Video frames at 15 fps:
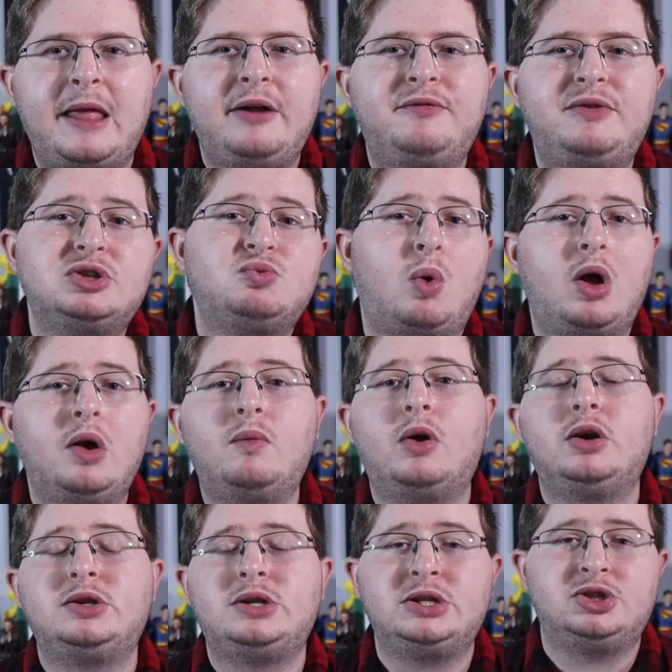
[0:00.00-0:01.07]
And if there's one
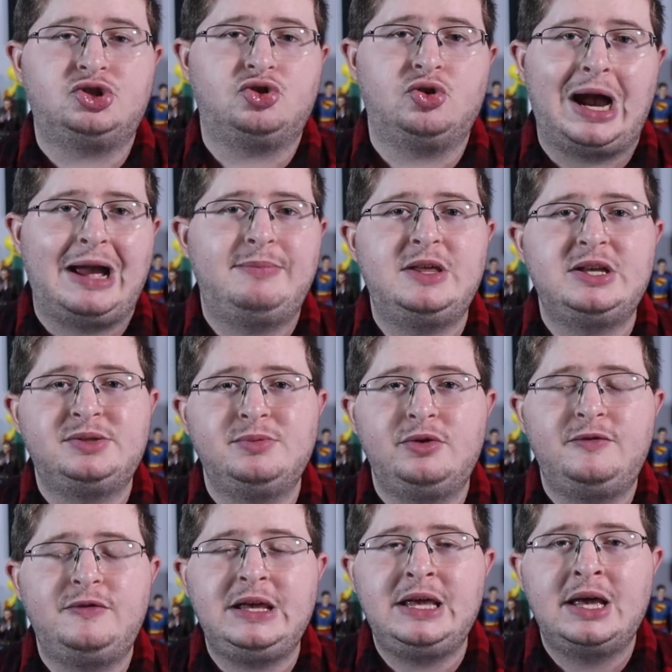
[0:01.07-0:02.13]
word to describe this
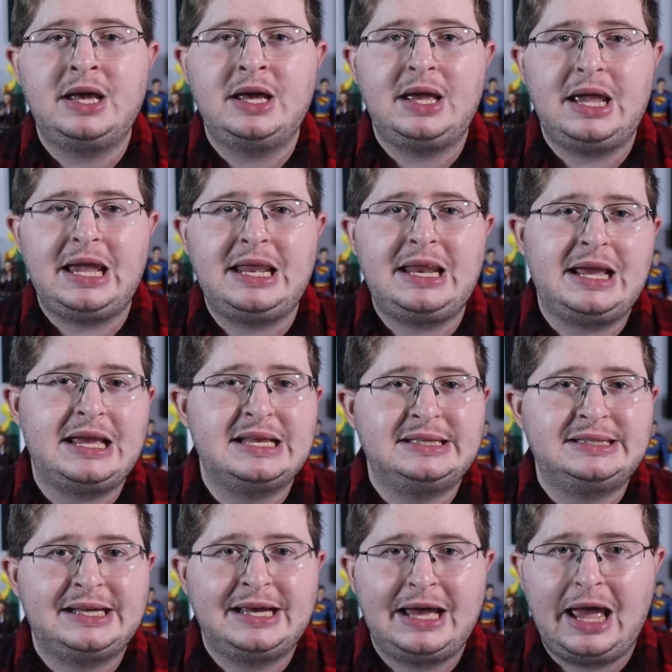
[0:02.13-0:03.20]
movie, it
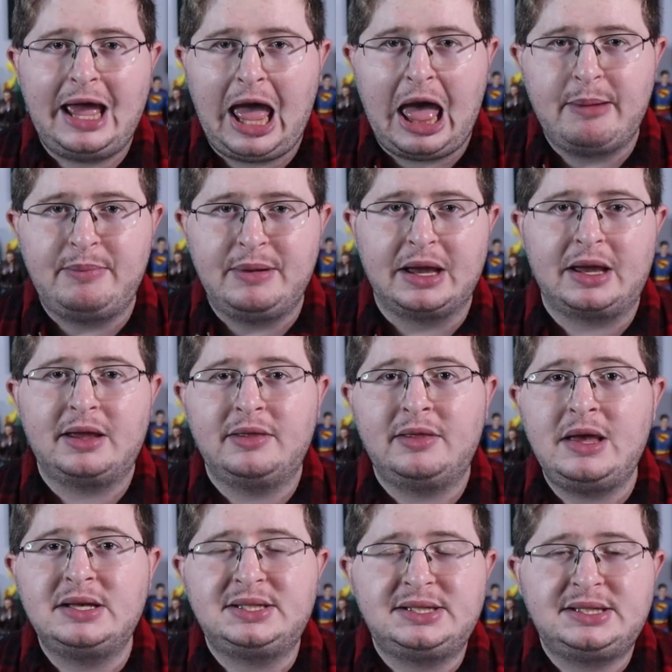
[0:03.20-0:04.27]
is epic.
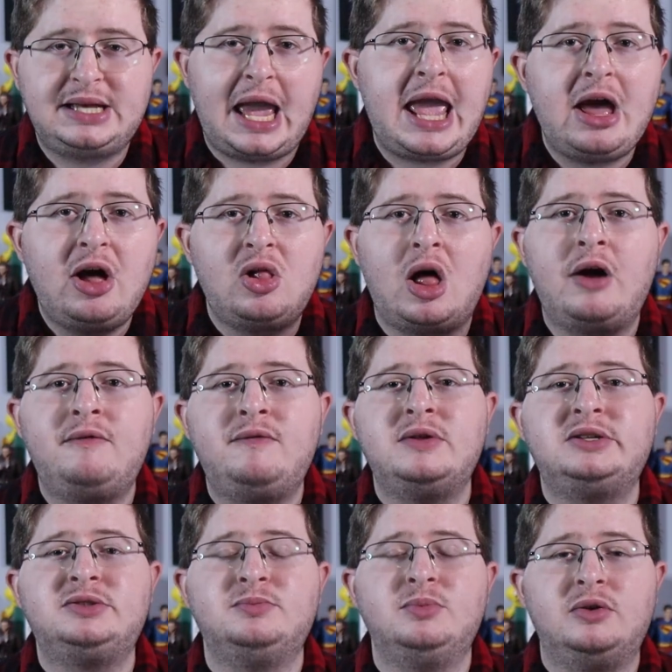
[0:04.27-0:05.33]
The scale of
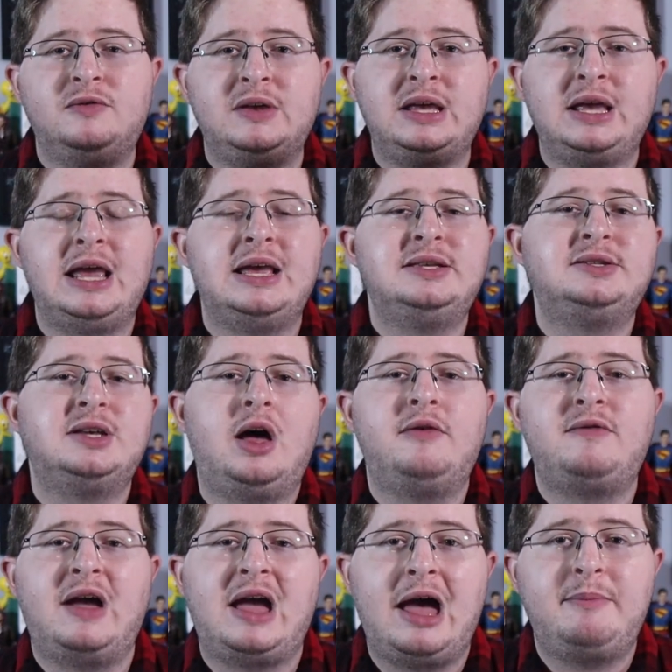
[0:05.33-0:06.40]
this movie is
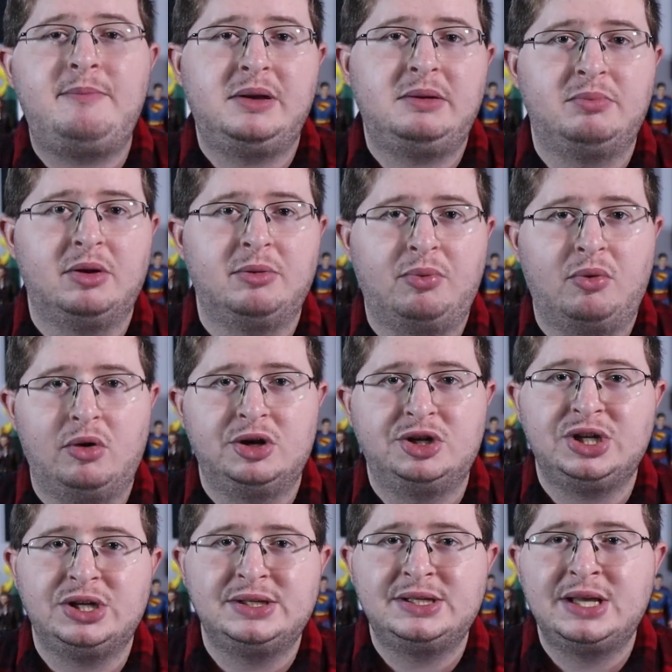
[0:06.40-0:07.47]
of epic
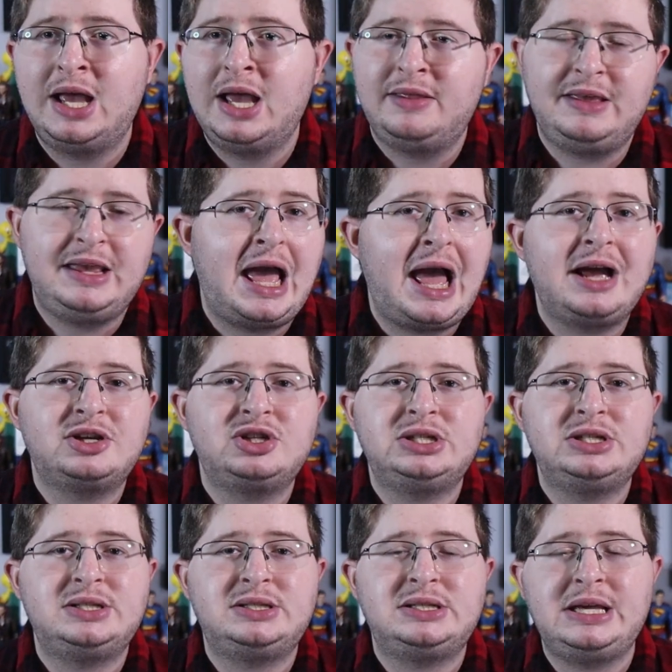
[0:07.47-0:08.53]
proportions. The
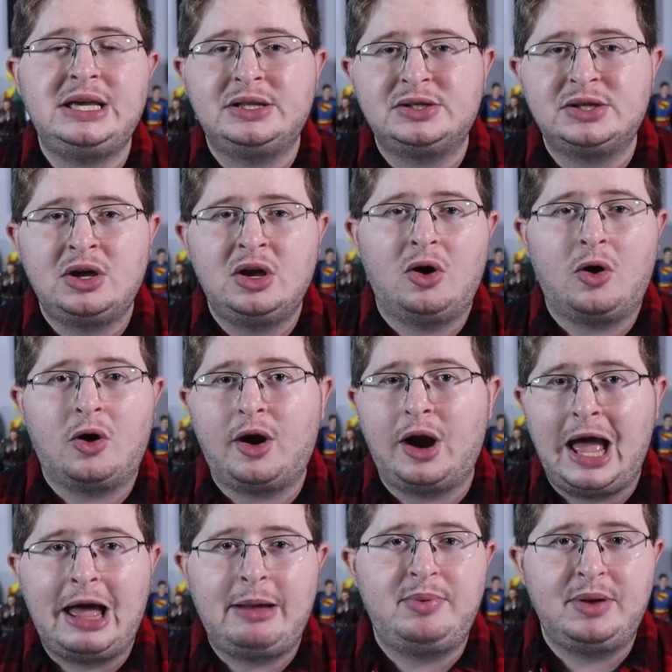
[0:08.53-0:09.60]
action scenes are
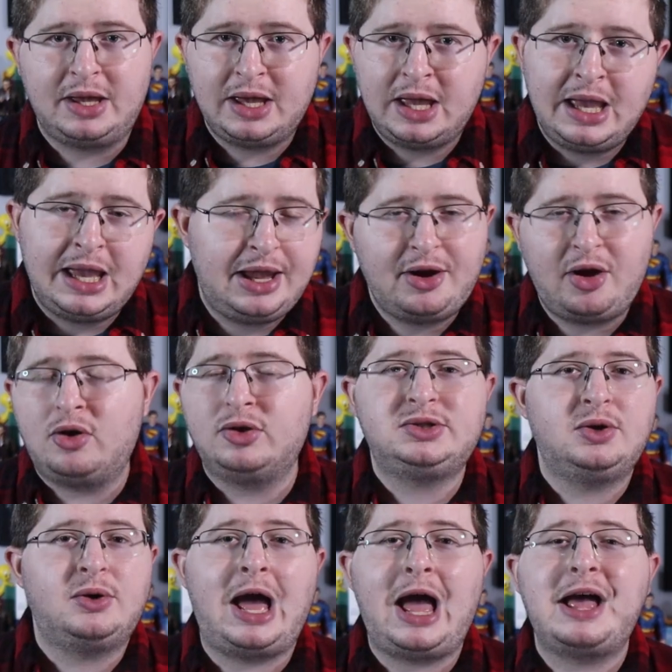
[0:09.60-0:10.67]
epic. It
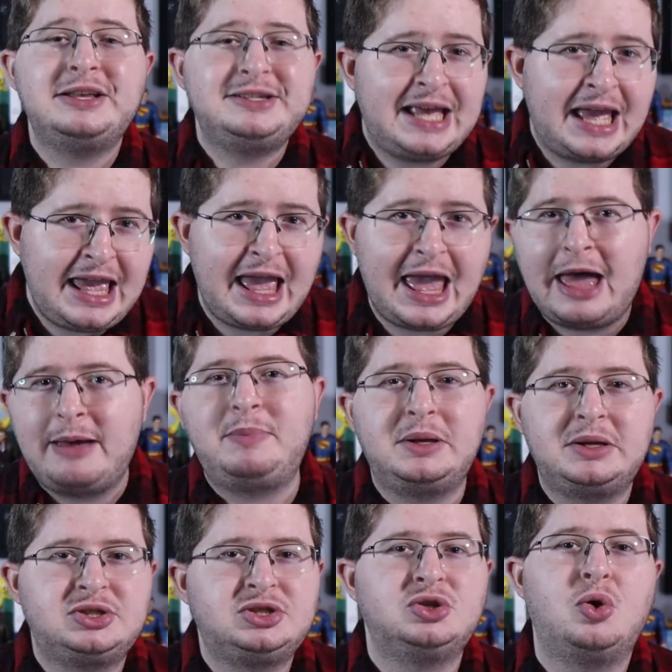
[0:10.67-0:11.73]
also has an
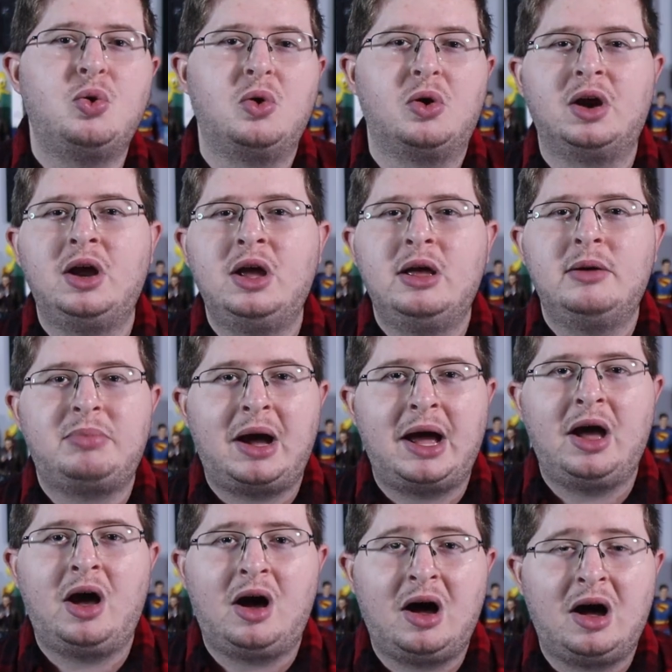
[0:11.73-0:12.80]
epic score by
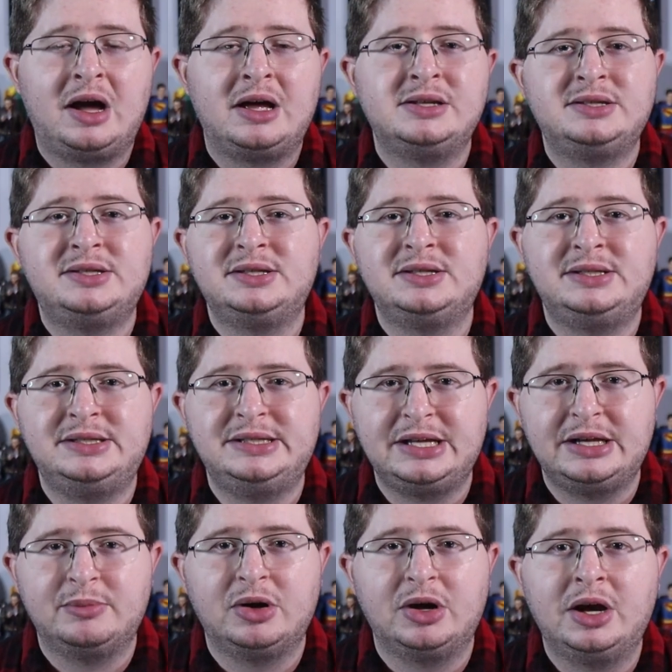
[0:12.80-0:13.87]
Hans
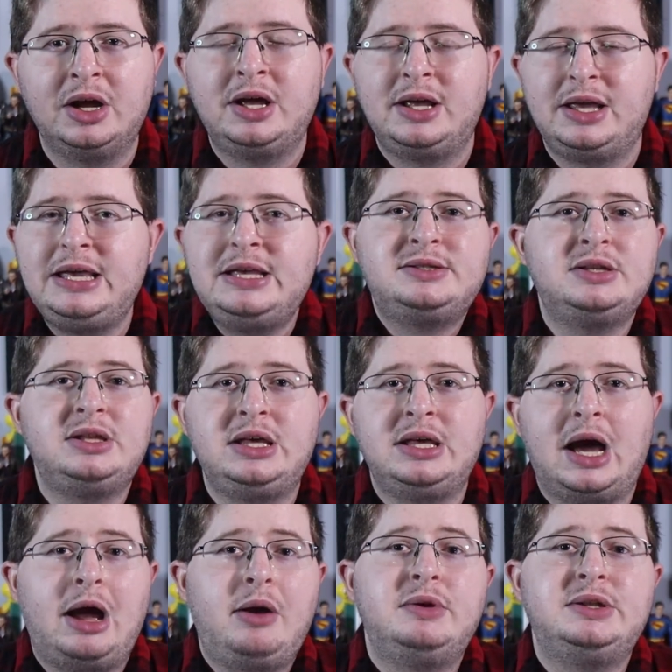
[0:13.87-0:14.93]
Zimmer. Easily,
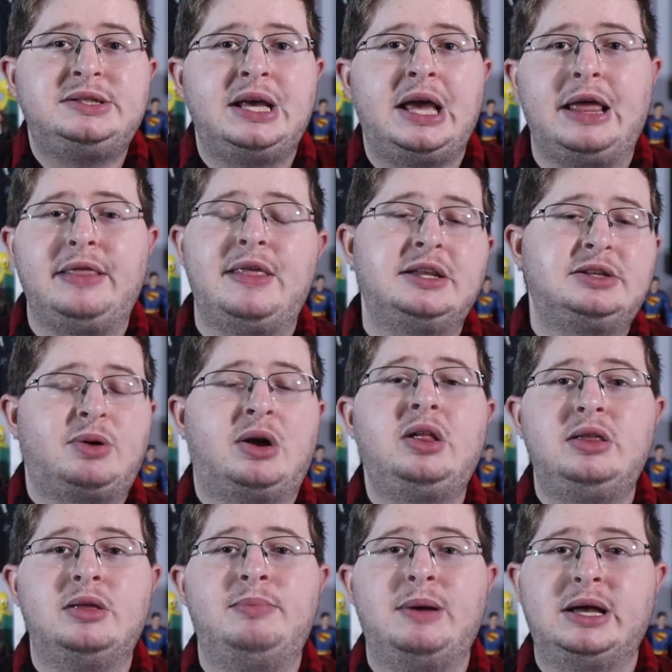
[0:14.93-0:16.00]
I would say that's probably
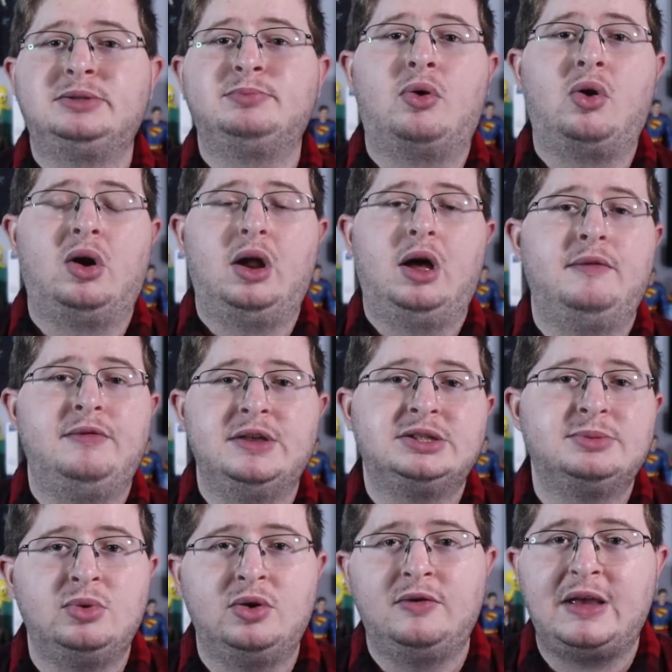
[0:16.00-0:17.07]
the best part of
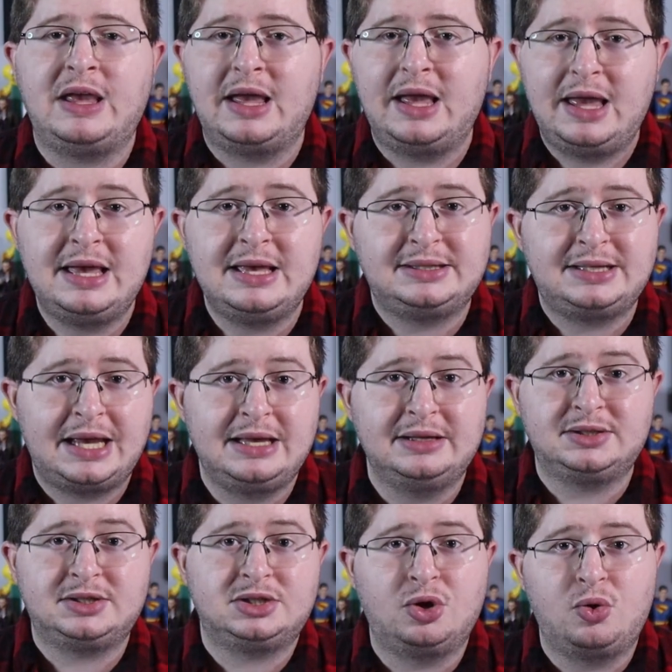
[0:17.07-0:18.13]
this movie is
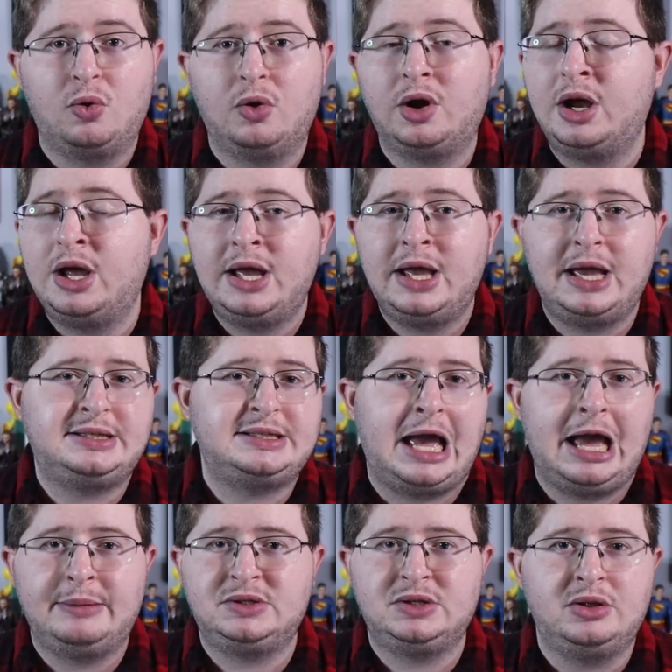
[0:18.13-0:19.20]
his score. It's
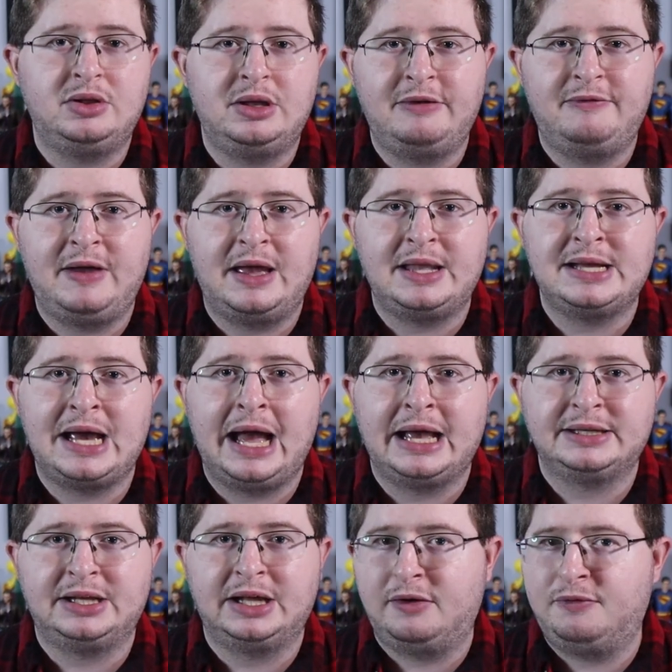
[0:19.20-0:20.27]
absolutely
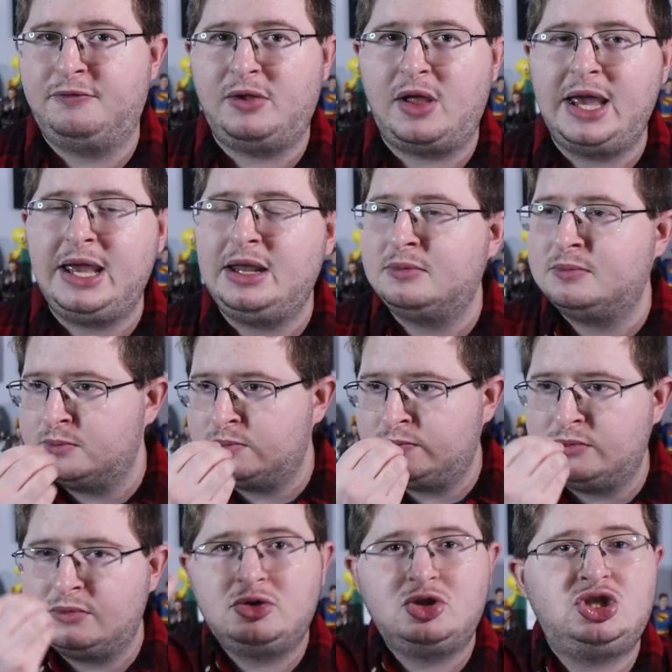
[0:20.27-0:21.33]
fantastic. Flight,
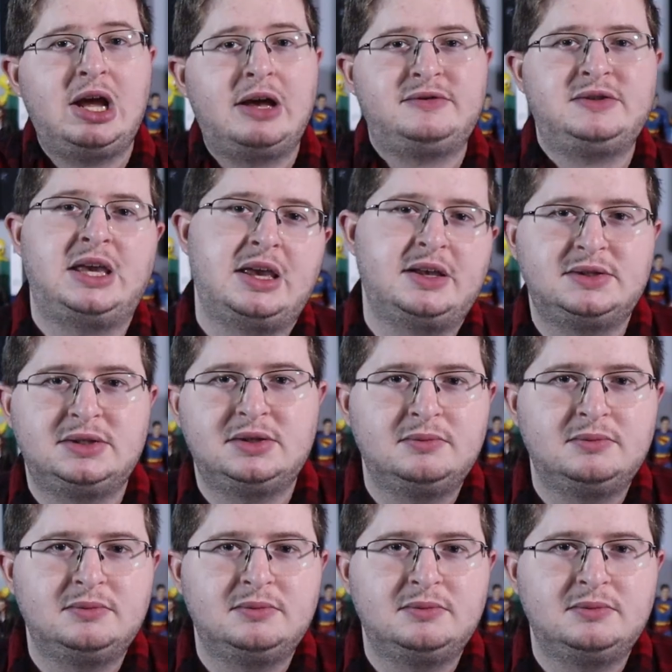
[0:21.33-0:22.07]
chef's kiss.